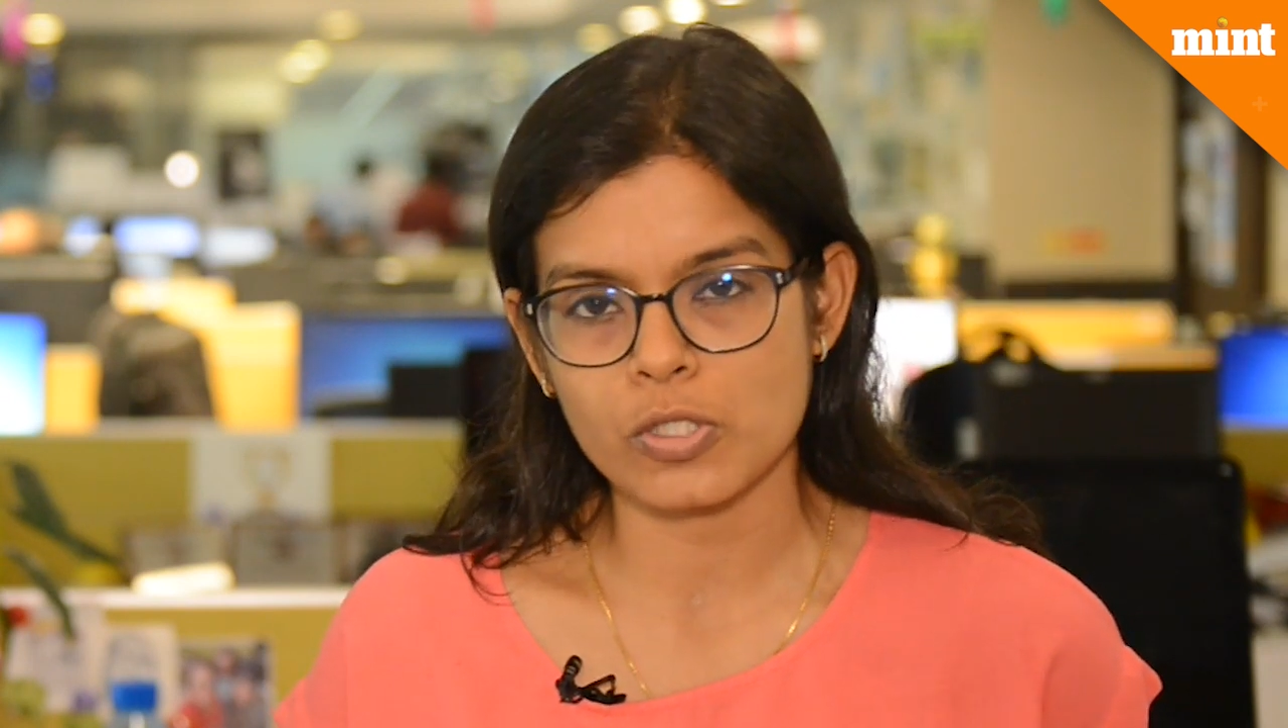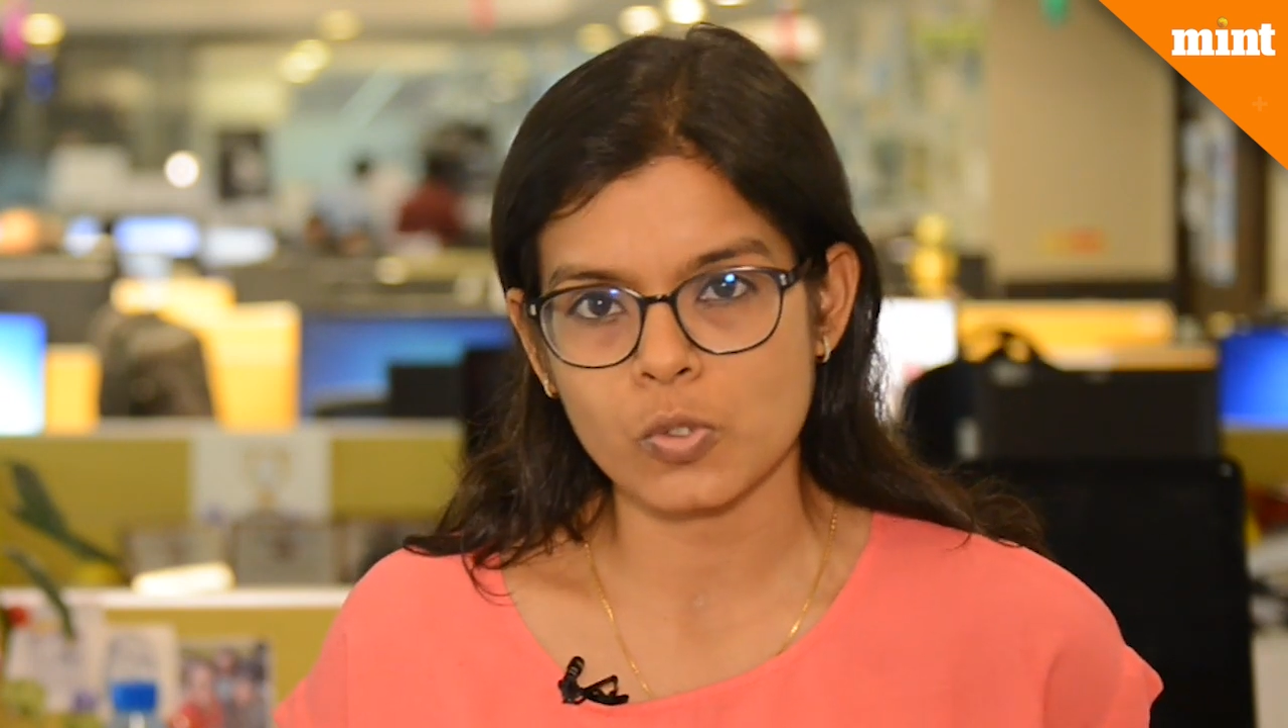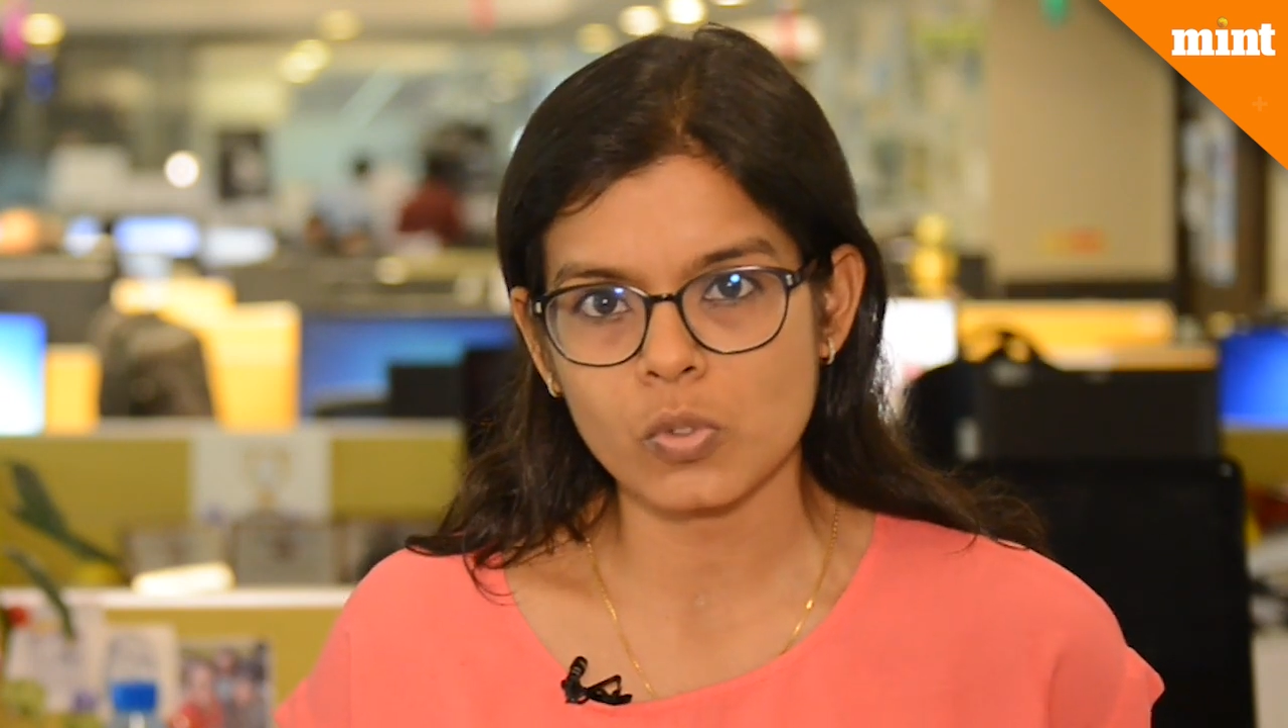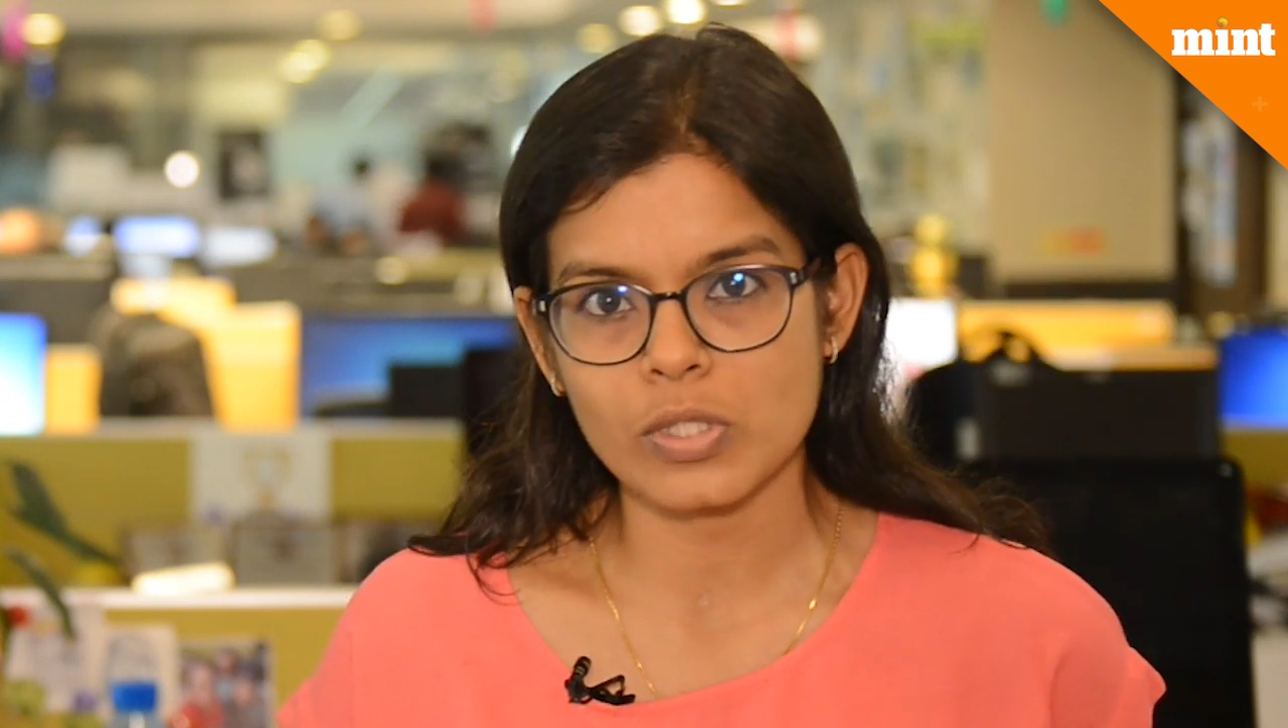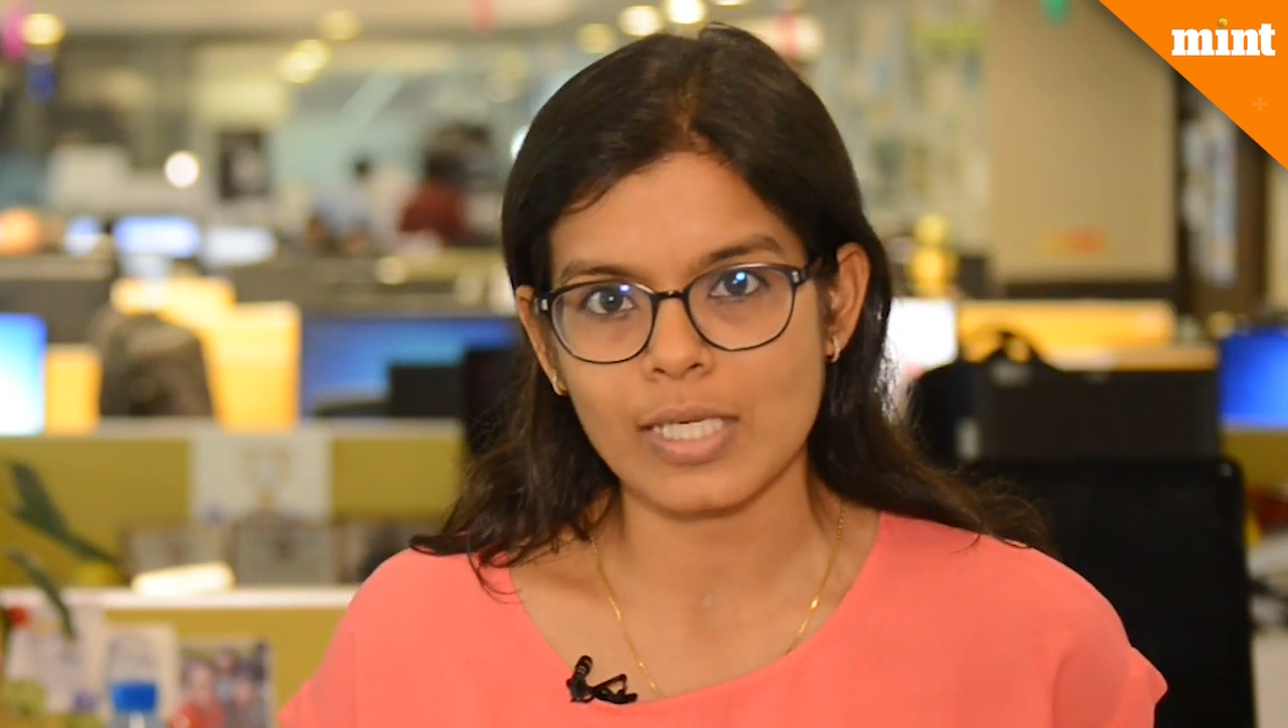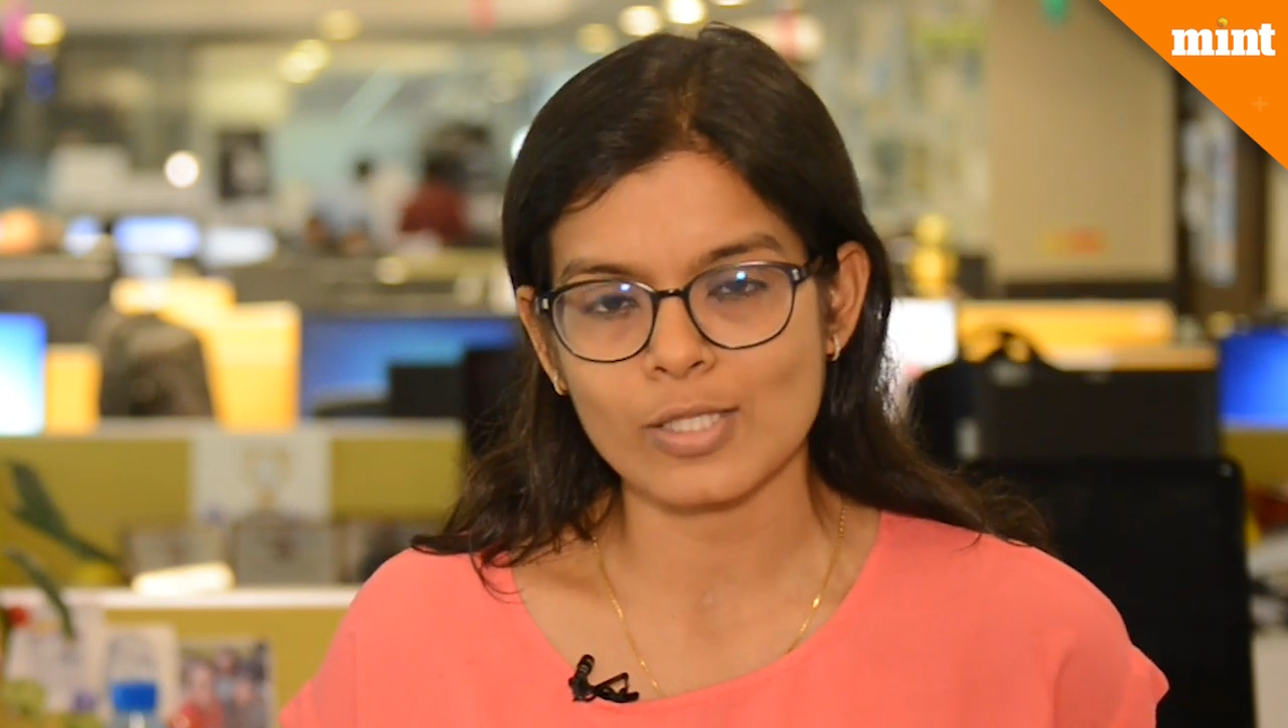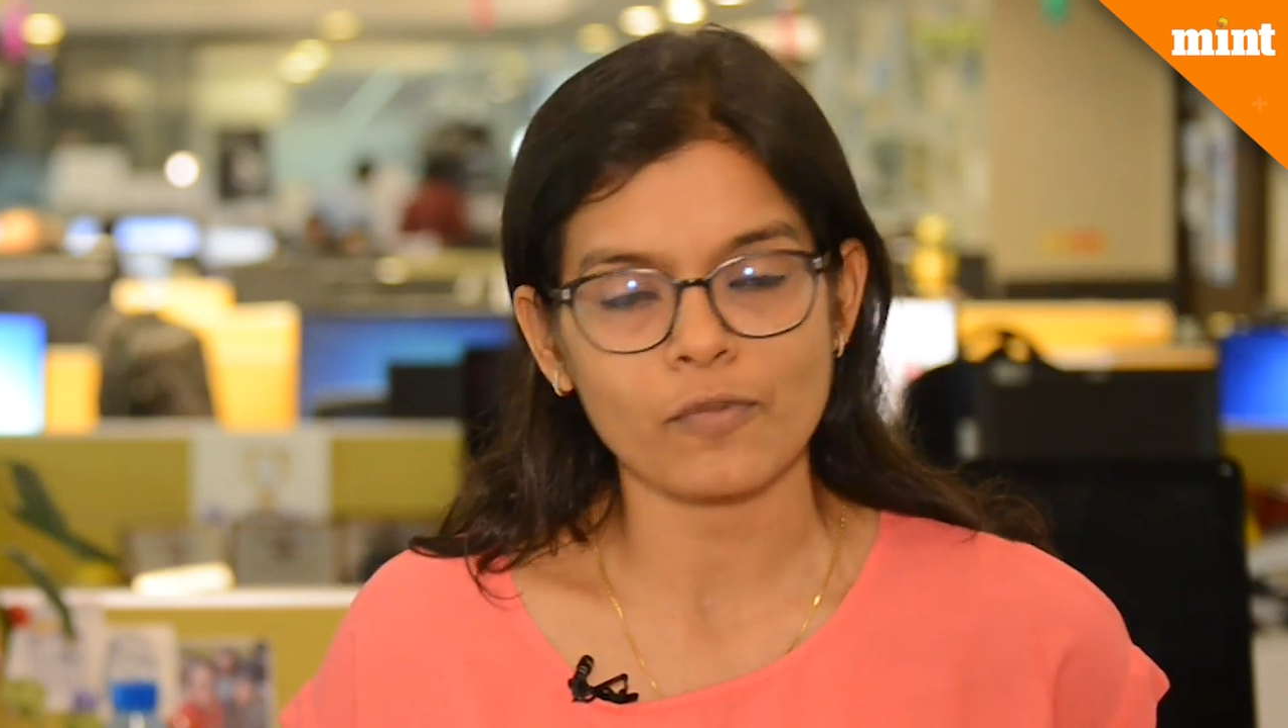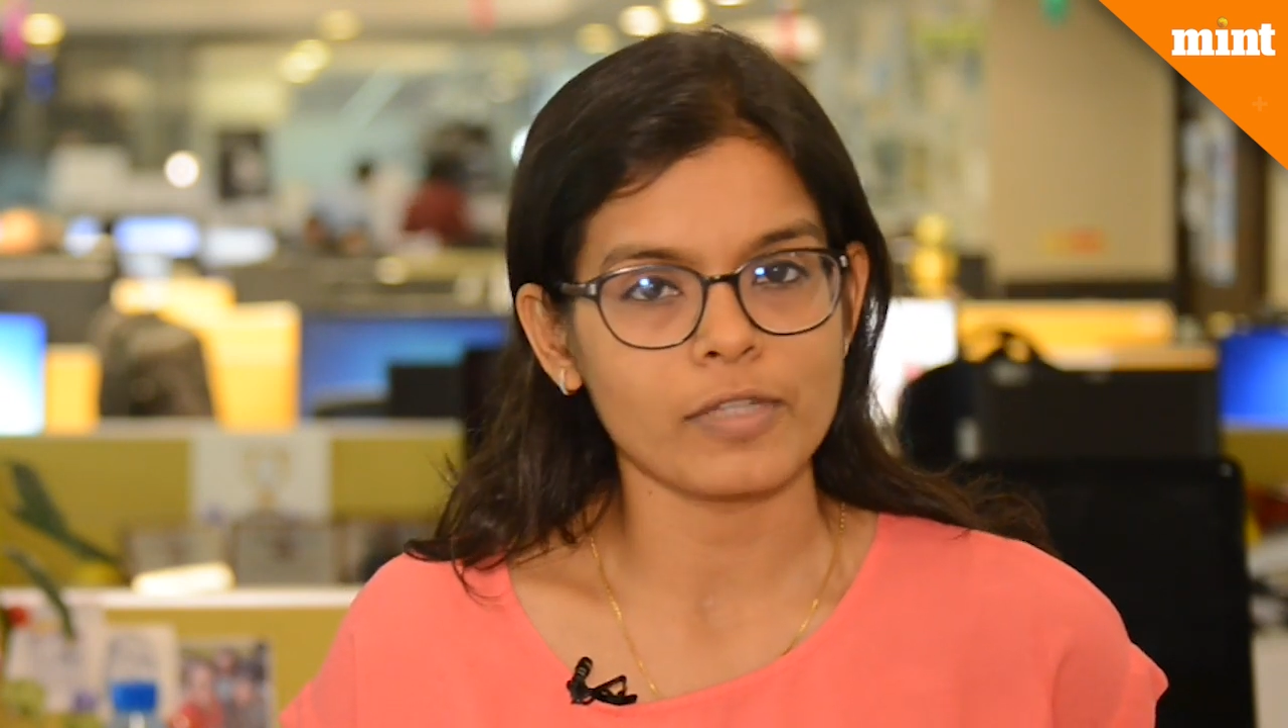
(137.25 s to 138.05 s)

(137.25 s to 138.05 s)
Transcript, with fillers: associates